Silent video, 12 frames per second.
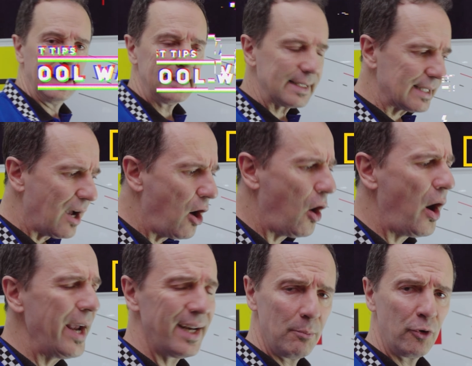And there's a
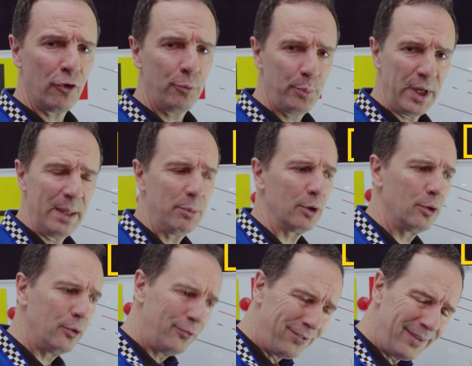high number of people
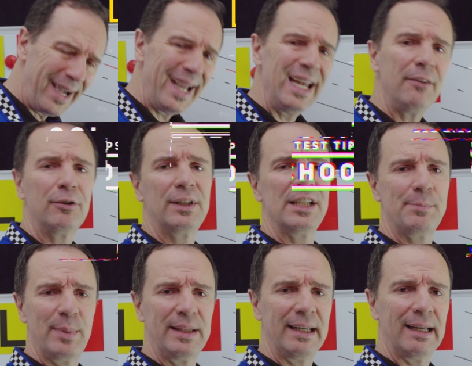who fail for this
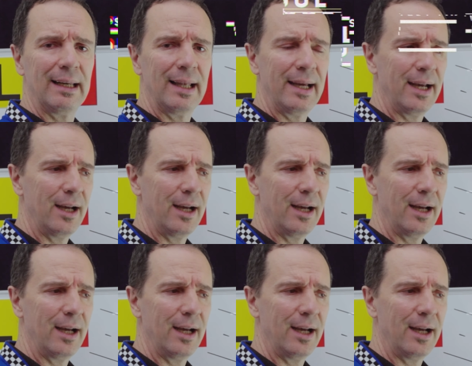particular